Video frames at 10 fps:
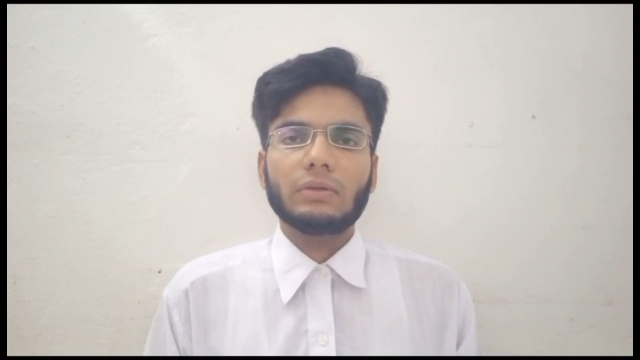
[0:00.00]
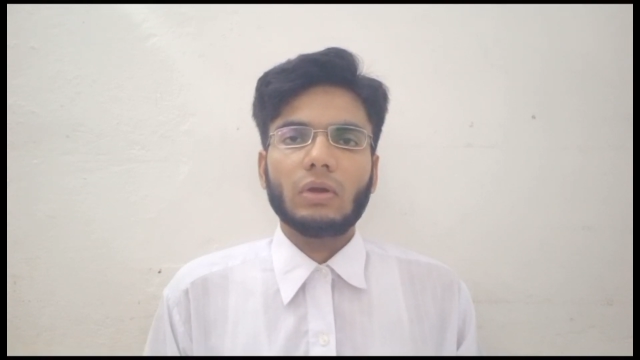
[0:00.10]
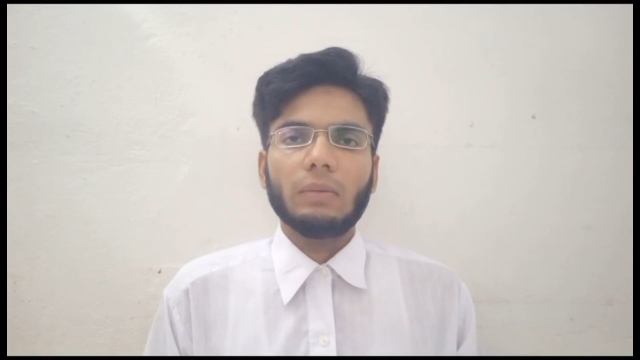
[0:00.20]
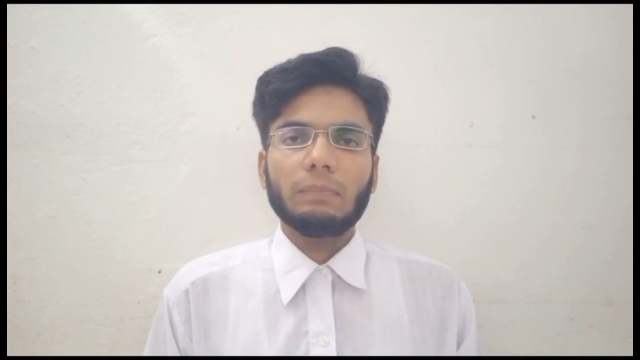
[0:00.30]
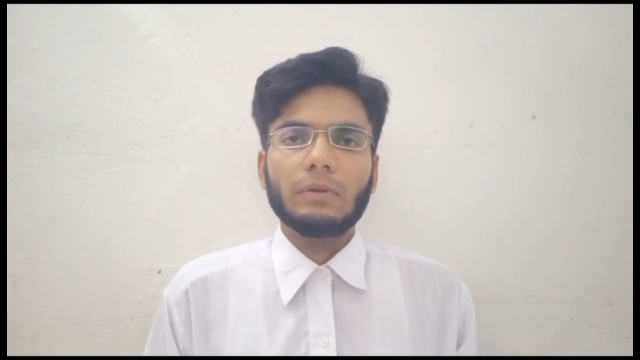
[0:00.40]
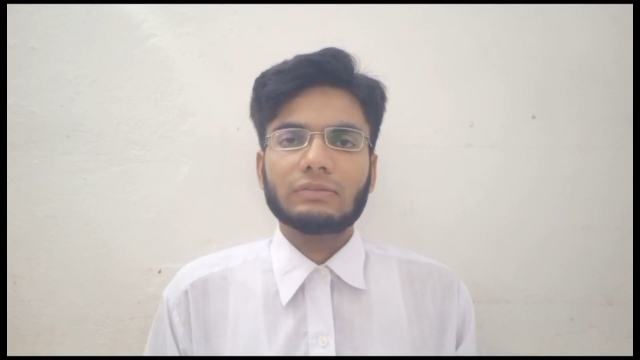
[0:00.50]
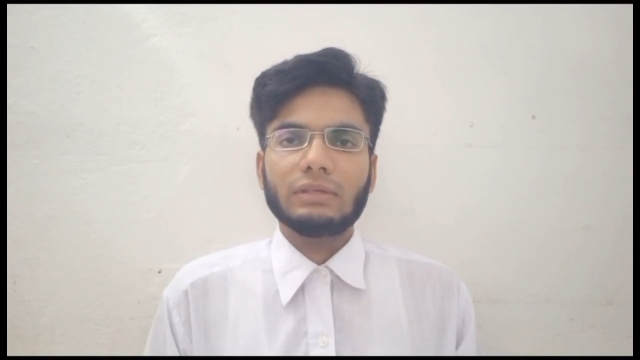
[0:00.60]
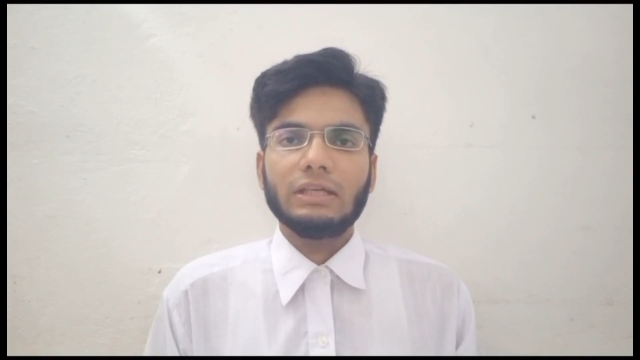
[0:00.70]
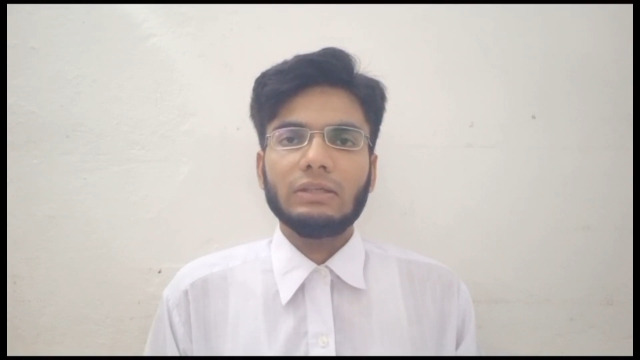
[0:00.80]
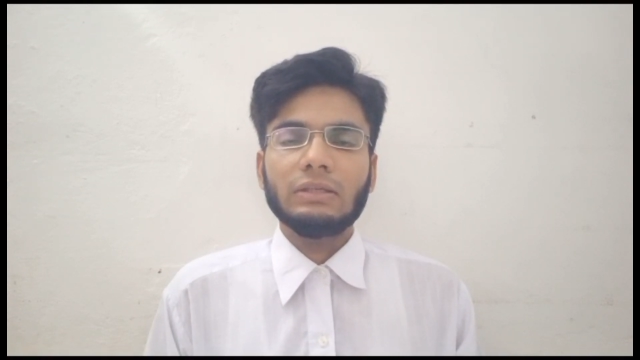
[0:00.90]
top
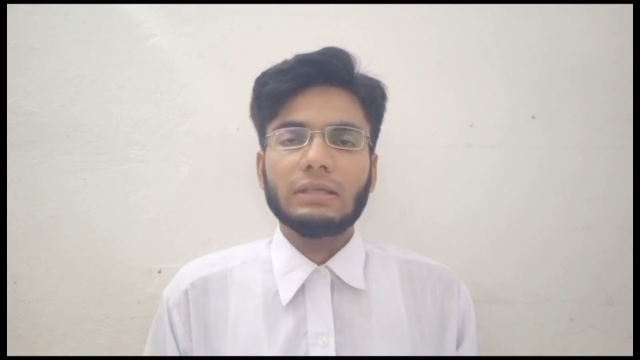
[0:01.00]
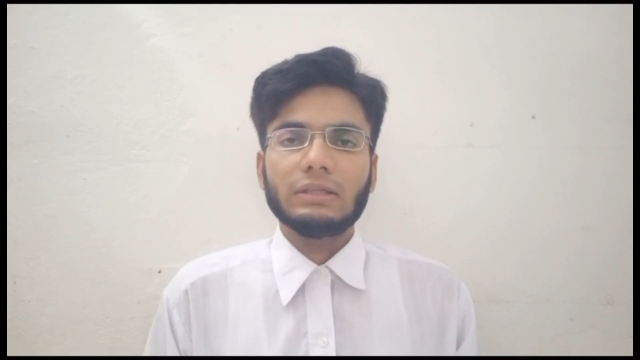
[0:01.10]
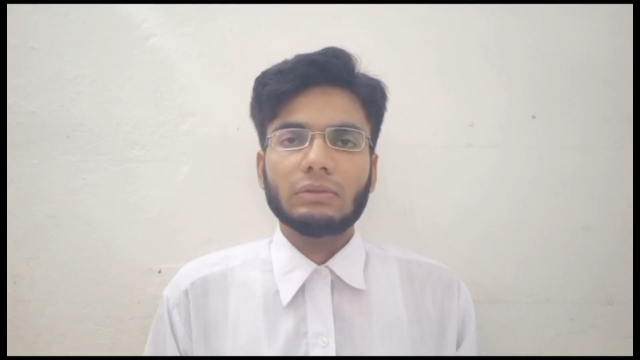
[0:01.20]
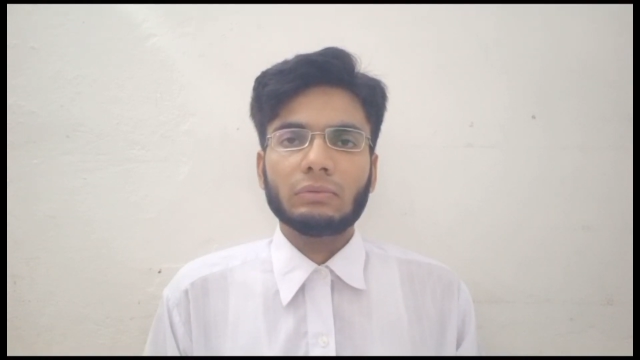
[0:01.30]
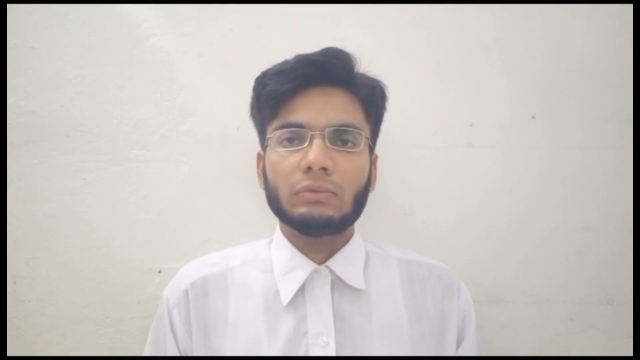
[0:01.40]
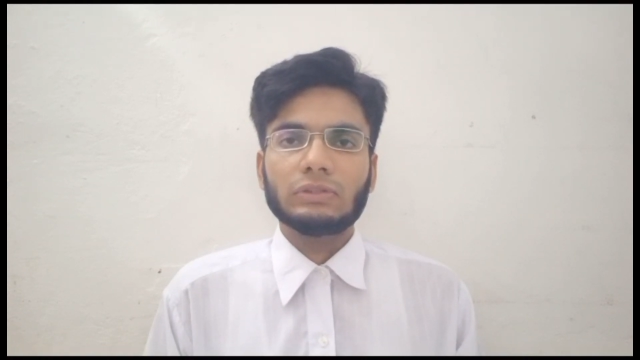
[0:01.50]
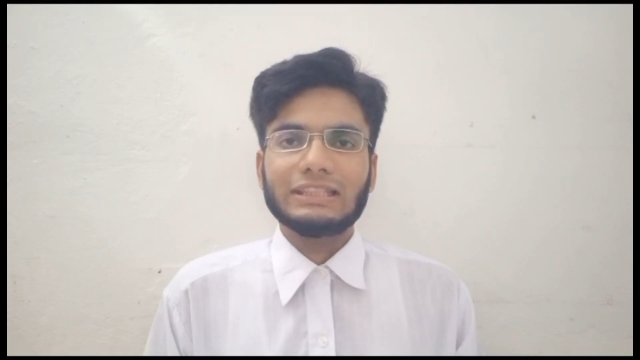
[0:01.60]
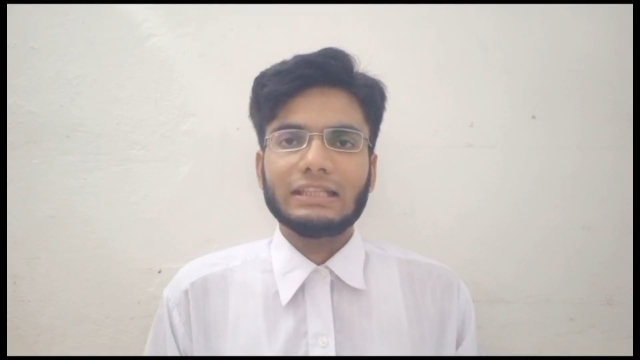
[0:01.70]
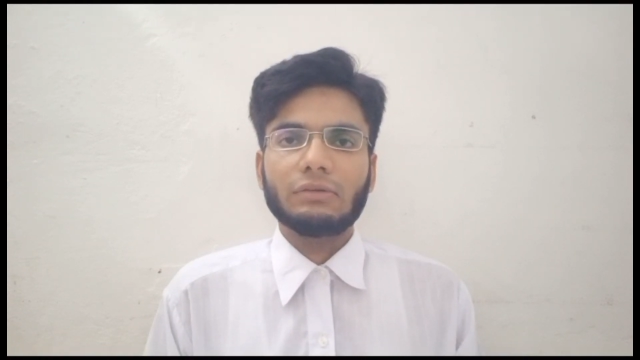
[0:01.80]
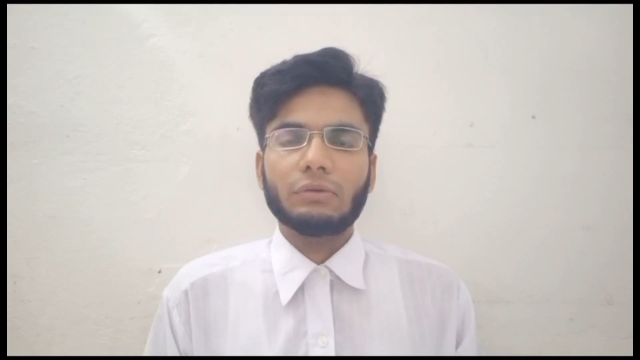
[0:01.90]
screen to
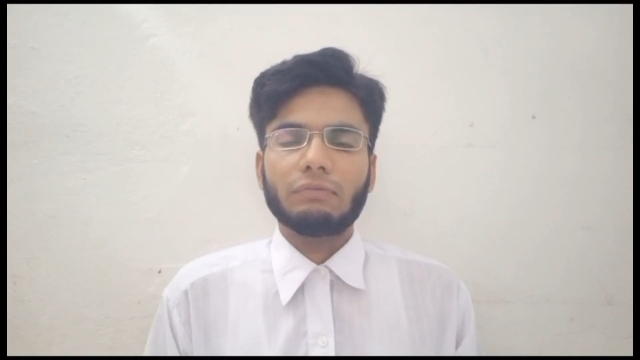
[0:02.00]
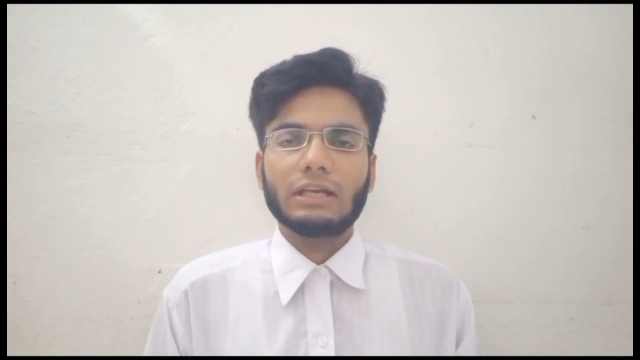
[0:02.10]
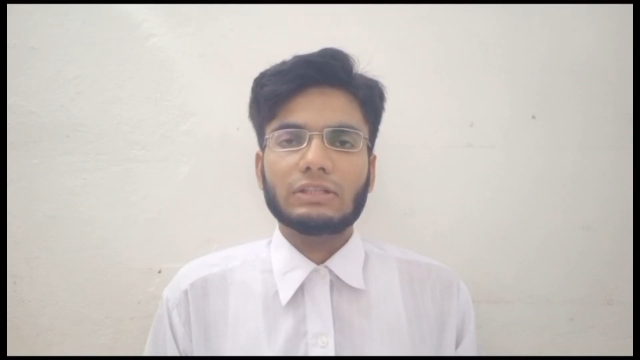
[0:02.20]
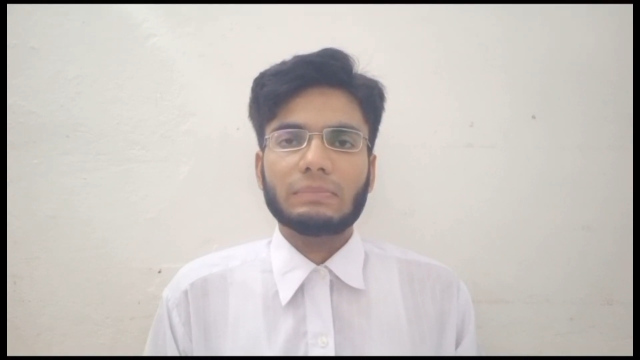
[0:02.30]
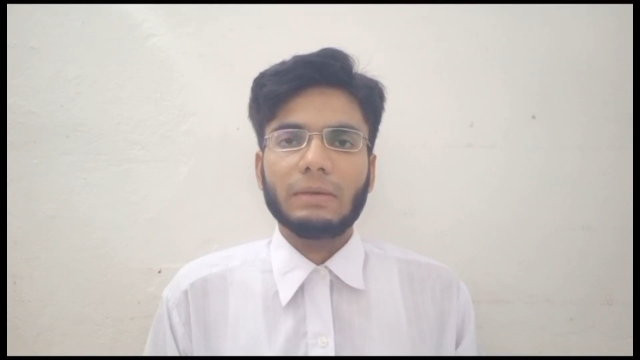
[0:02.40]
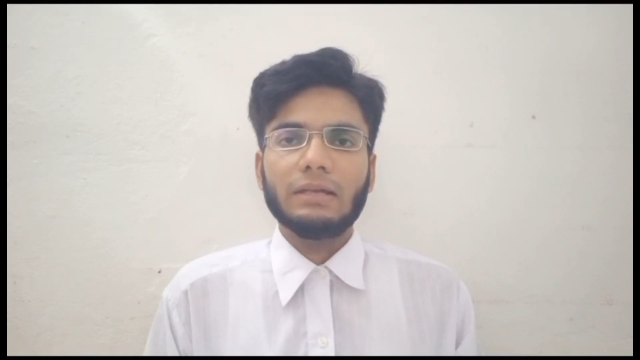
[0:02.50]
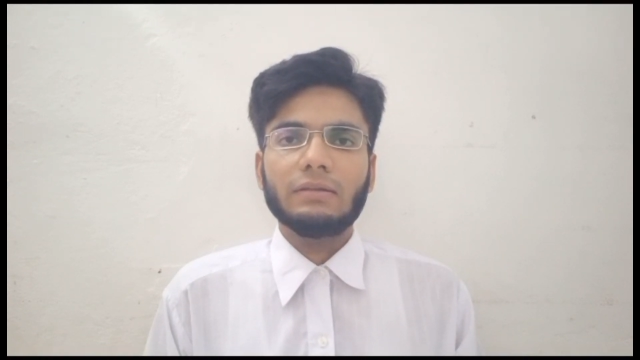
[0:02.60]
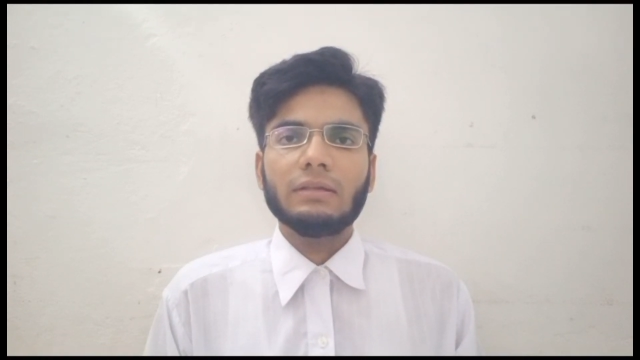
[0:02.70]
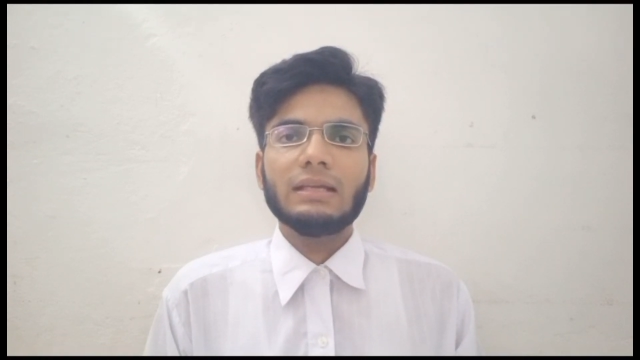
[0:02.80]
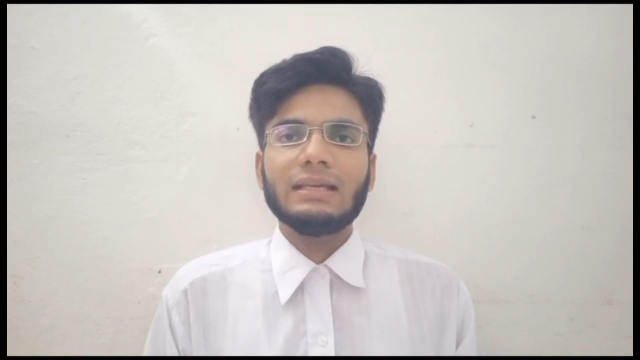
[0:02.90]
see the notification
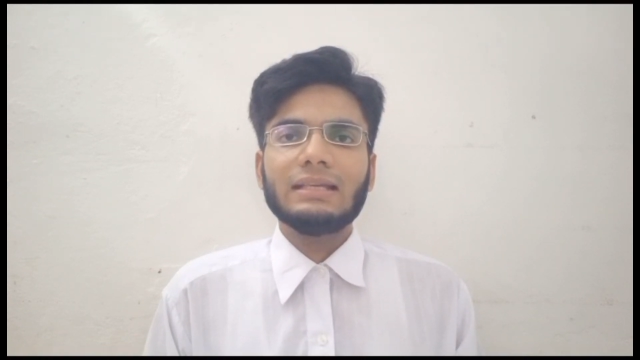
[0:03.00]
panel,